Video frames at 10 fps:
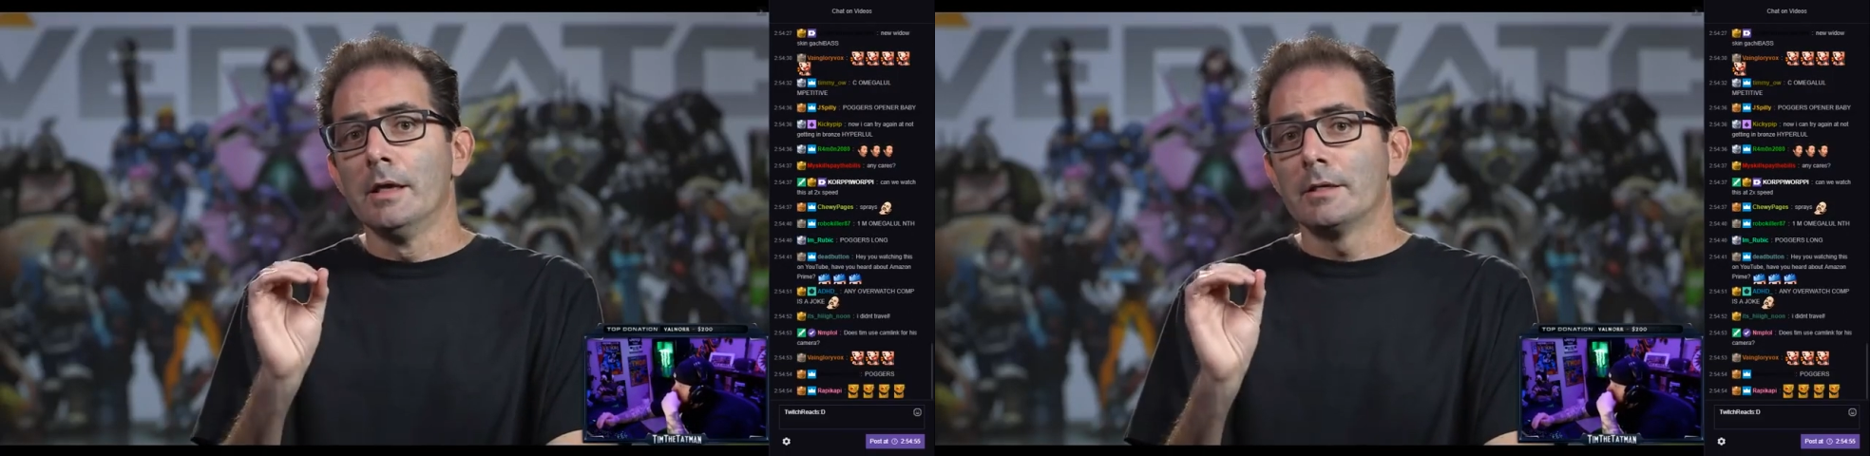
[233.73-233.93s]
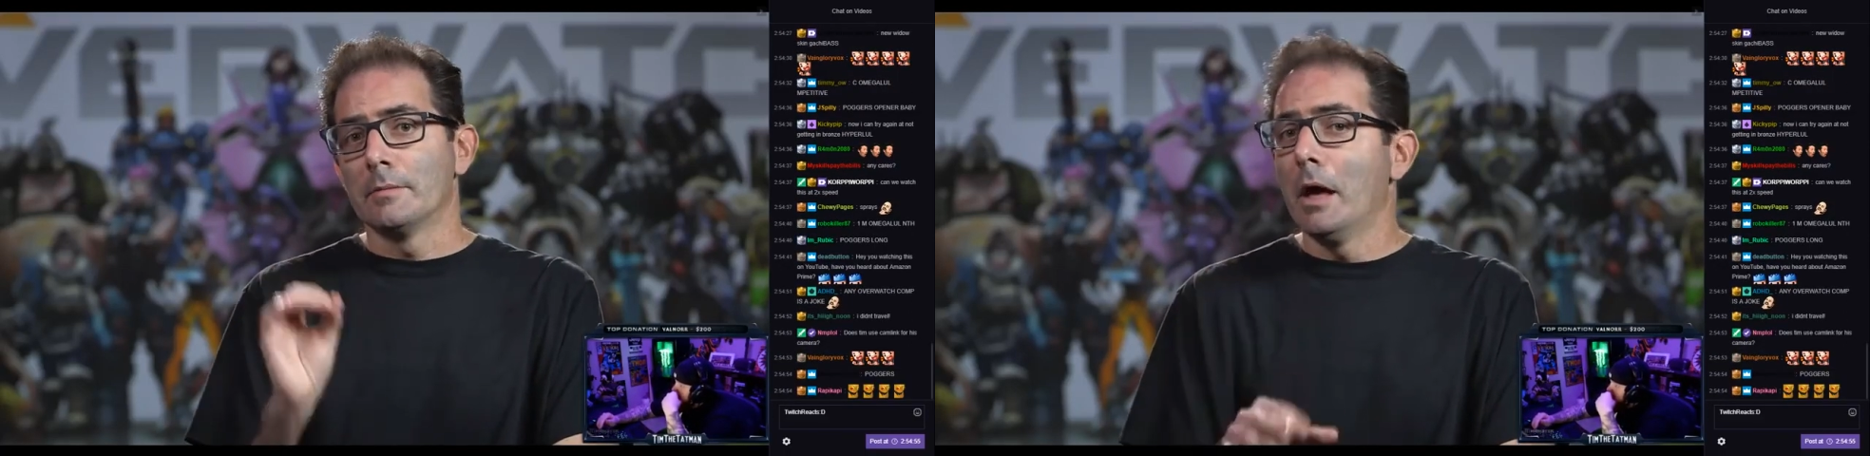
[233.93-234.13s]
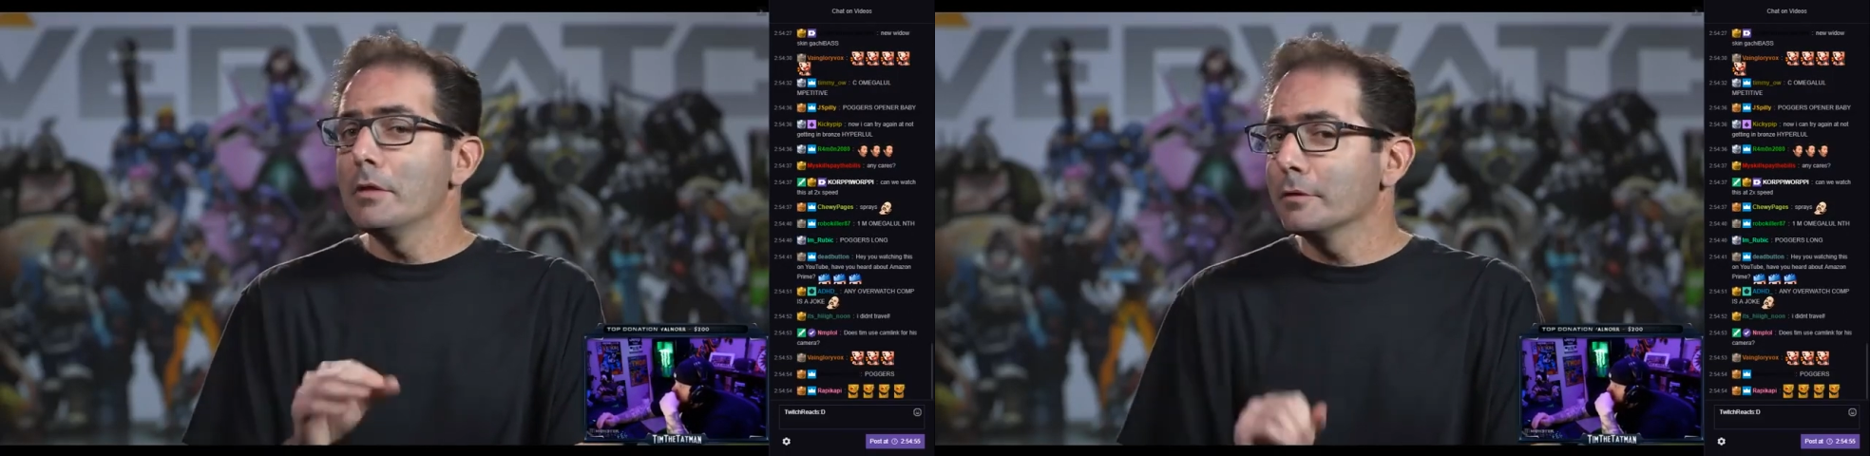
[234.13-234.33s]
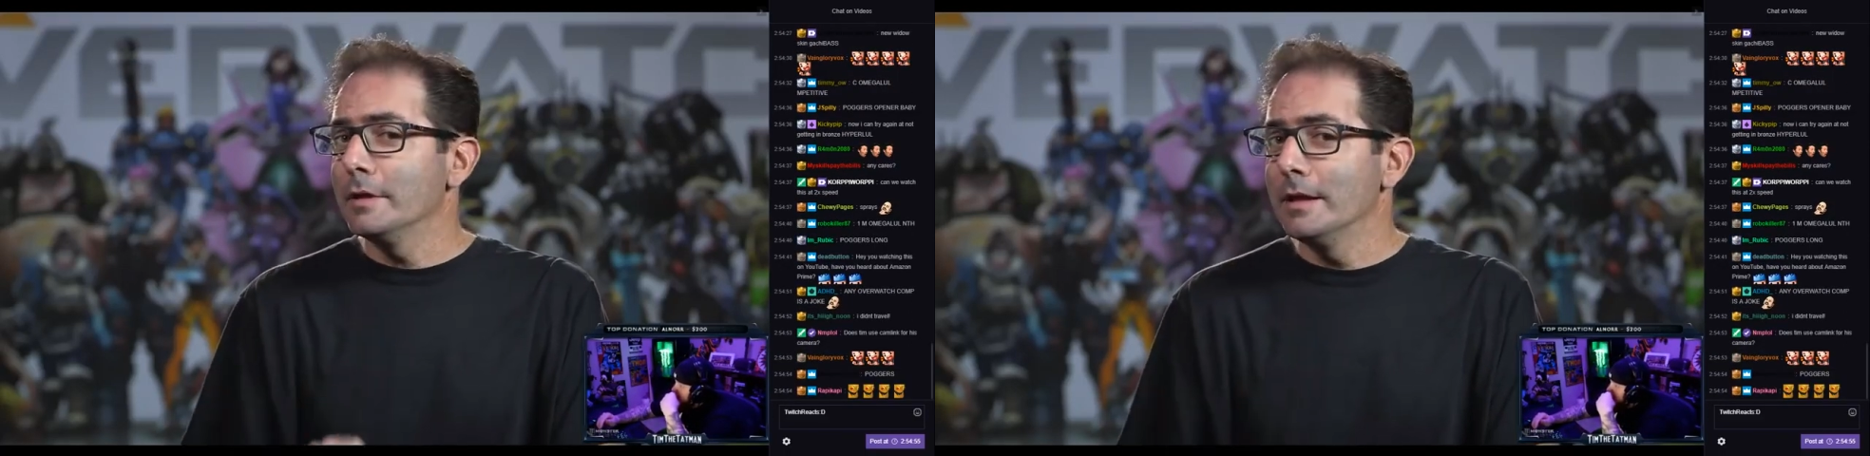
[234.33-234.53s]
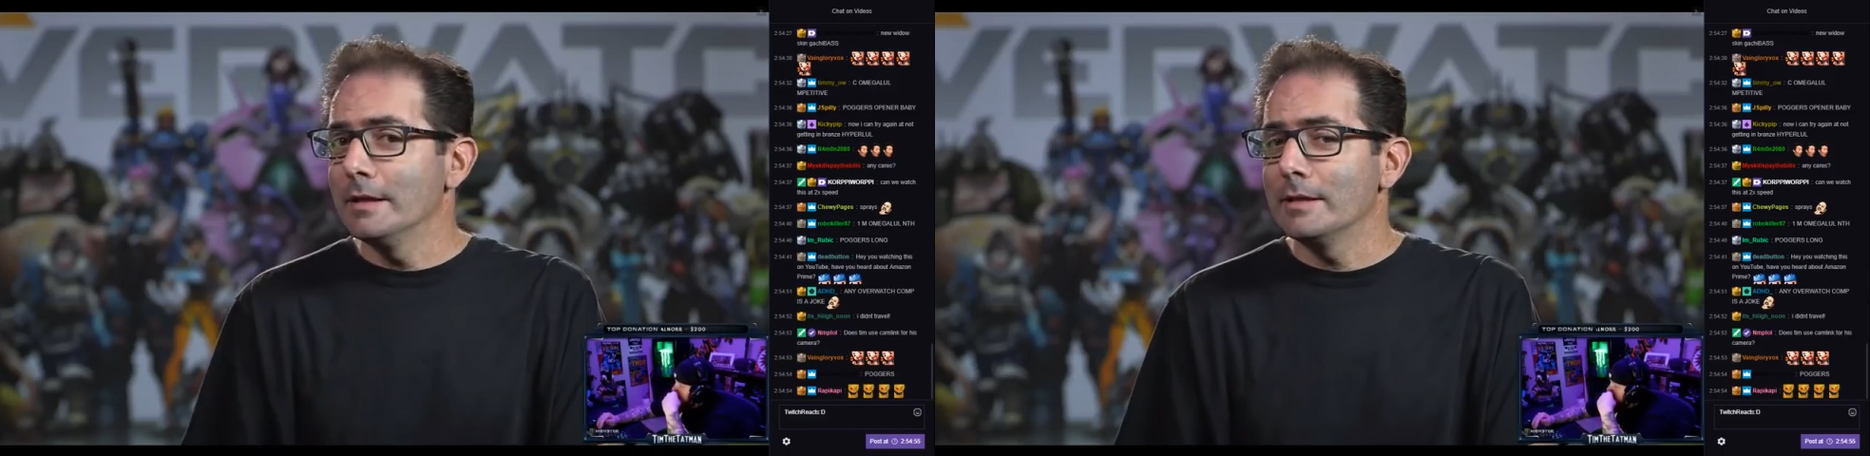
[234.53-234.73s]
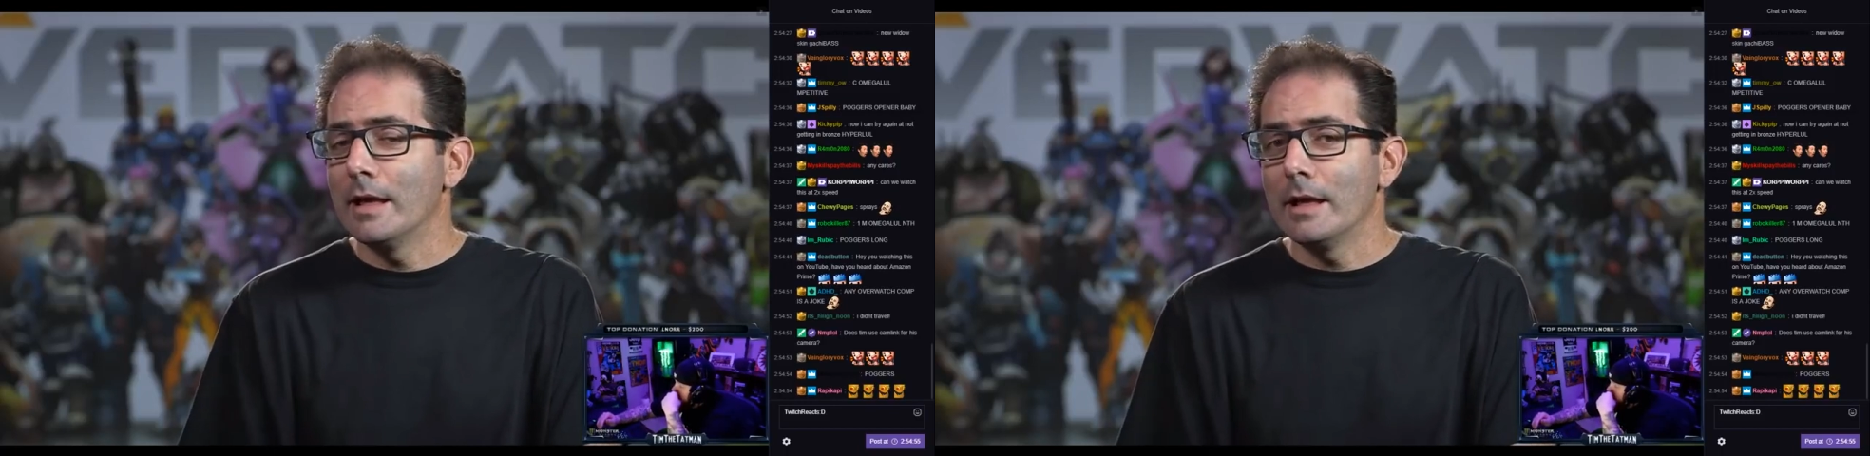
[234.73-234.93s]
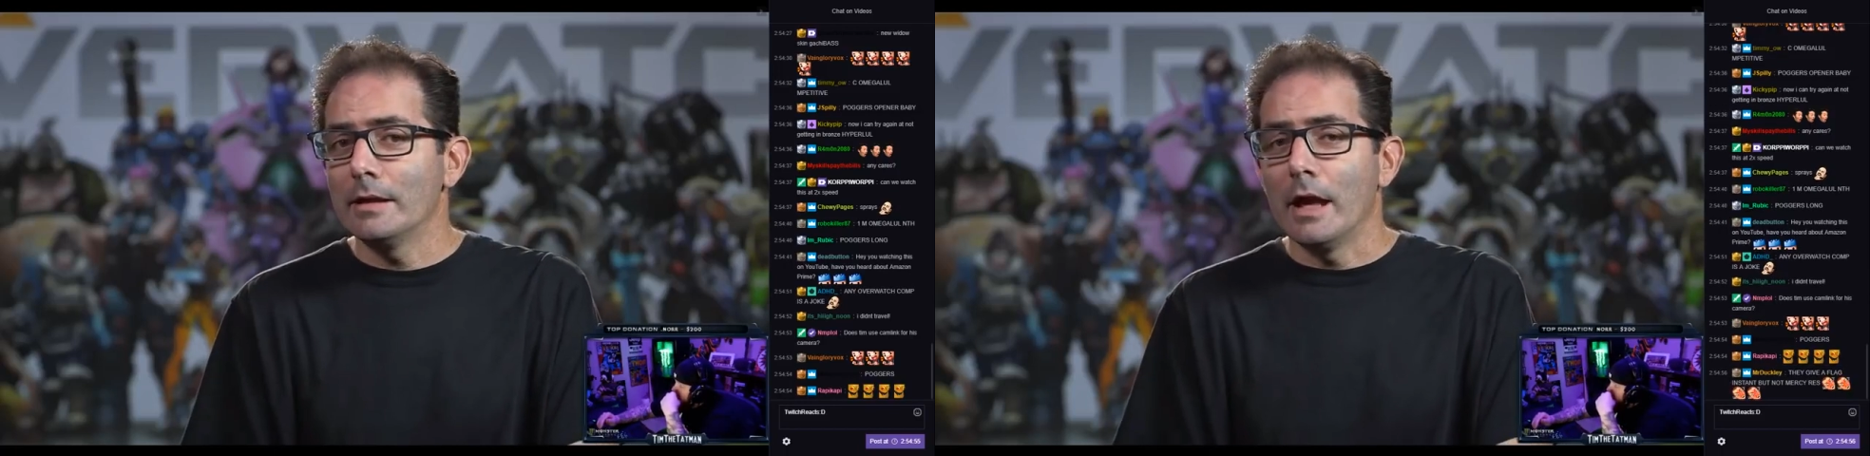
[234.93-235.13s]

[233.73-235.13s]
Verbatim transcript: Some other things that